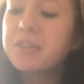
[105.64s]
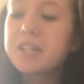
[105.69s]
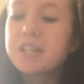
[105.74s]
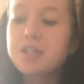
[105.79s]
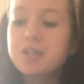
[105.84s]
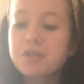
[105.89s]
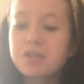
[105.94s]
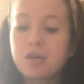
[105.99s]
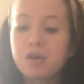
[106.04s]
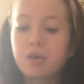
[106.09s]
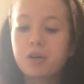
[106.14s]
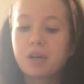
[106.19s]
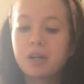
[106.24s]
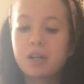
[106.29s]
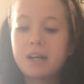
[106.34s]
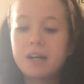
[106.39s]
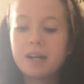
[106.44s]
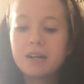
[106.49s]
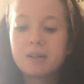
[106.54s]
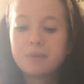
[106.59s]
this
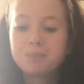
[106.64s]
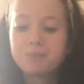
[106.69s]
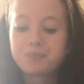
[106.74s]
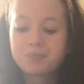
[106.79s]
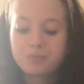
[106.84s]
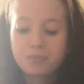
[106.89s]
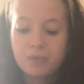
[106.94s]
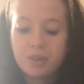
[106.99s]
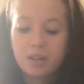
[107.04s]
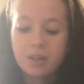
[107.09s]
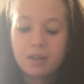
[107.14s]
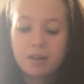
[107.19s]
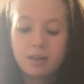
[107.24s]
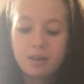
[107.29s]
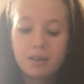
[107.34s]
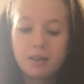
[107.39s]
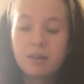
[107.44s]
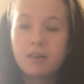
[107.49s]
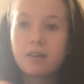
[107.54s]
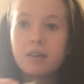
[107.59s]
chocolate,
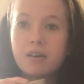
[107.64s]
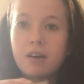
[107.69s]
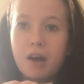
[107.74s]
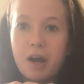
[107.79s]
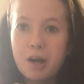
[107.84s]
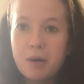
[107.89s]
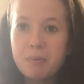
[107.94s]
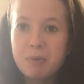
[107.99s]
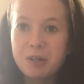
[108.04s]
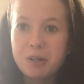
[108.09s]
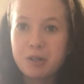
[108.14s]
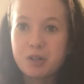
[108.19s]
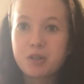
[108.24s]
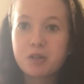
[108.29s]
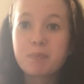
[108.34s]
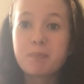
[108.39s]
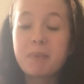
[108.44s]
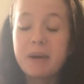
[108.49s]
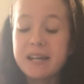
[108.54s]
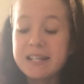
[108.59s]
oh my gosh,
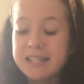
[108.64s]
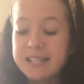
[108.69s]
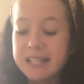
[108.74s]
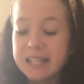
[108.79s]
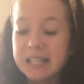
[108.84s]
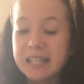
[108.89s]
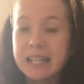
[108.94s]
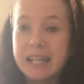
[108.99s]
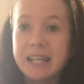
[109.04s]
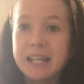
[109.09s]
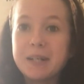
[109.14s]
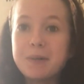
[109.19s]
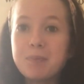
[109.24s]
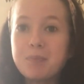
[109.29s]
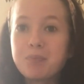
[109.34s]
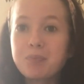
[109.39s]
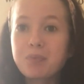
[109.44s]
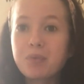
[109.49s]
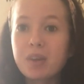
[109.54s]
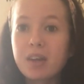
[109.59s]
basically
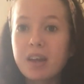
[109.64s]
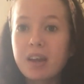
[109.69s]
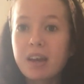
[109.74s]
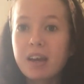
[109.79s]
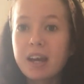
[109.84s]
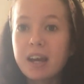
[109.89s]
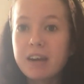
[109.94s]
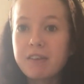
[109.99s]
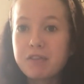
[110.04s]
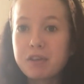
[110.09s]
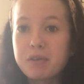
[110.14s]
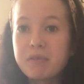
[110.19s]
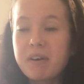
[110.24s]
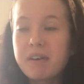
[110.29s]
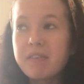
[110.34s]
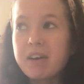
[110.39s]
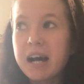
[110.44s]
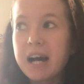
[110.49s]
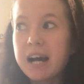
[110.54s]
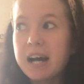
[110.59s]
if you've
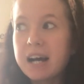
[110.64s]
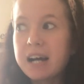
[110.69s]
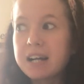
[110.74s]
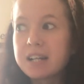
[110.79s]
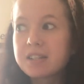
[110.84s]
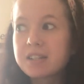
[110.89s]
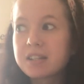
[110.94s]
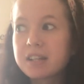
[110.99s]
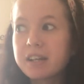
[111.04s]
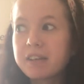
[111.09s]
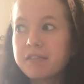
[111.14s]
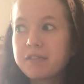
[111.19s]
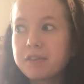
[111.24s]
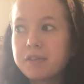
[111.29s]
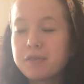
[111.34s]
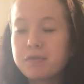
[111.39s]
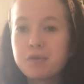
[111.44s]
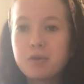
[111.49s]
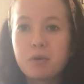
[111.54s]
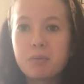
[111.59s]

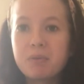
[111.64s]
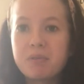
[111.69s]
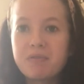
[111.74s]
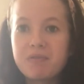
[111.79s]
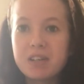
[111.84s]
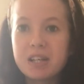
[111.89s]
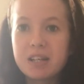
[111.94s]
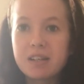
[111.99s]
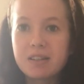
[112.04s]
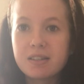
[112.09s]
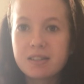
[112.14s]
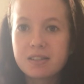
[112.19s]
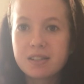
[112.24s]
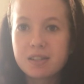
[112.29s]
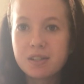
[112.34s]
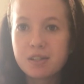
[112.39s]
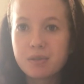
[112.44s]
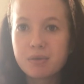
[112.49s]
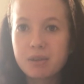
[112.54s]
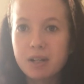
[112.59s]
not been vegan
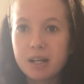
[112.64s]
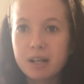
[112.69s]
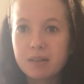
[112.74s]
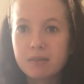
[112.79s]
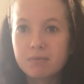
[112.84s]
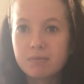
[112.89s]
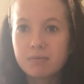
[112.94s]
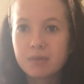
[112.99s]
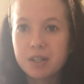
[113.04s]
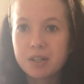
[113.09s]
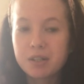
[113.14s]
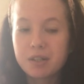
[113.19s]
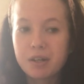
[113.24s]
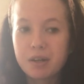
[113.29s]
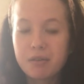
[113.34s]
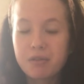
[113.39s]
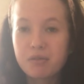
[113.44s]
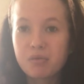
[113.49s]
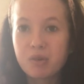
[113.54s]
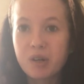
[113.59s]
since you're like, I don't
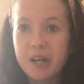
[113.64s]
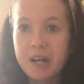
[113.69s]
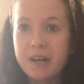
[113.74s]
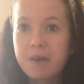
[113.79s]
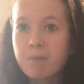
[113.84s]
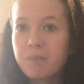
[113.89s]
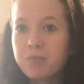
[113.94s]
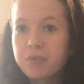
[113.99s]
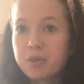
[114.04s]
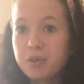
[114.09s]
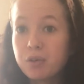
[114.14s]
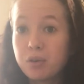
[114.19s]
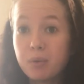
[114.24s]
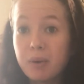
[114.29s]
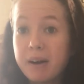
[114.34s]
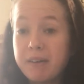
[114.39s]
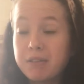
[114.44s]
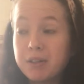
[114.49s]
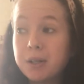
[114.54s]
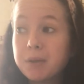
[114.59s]
know, 3 or
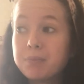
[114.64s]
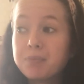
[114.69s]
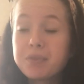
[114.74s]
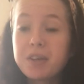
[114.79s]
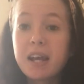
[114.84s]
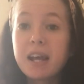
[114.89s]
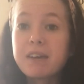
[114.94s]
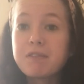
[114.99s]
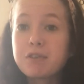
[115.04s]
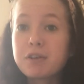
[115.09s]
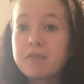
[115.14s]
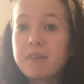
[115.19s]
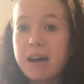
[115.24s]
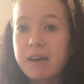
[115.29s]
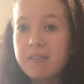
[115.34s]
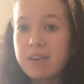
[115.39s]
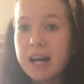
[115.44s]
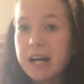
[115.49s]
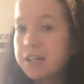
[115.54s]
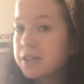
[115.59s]
whatever, if you've
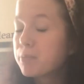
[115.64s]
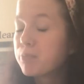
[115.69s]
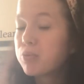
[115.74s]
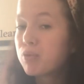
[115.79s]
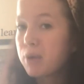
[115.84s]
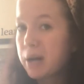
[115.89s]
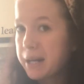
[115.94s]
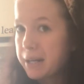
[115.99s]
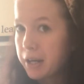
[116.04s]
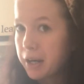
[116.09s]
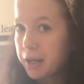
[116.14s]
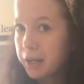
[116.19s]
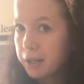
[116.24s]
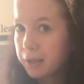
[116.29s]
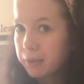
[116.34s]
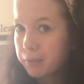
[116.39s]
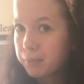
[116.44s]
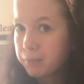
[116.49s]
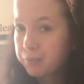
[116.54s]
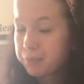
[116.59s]
ever had a
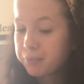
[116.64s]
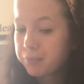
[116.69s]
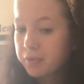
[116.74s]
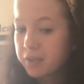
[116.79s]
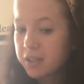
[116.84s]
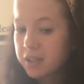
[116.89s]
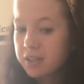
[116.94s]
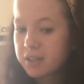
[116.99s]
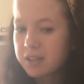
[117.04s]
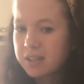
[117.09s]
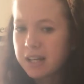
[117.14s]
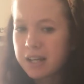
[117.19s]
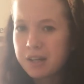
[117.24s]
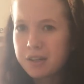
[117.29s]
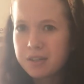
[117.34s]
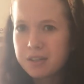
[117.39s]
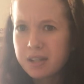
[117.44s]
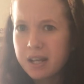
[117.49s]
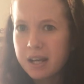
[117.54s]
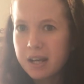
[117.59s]
bueno, is that
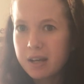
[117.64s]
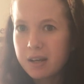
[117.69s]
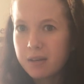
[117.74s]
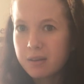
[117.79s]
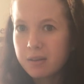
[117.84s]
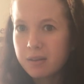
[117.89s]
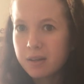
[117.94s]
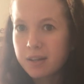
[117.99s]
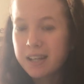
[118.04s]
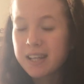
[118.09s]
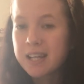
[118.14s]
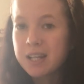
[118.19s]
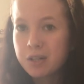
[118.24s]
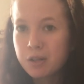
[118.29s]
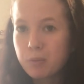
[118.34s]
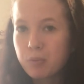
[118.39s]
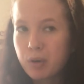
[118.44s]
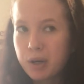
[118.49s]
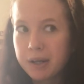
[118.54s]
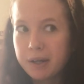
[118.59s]
how you say it? A
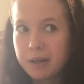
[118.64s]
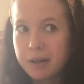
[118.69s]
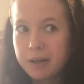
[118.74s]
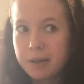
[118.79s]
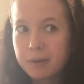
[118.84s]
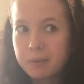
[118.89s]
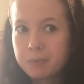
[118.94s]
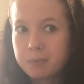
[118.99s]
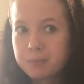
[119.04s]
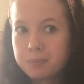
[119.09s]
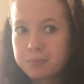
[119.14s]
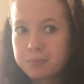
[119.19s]
Kinder Bueno.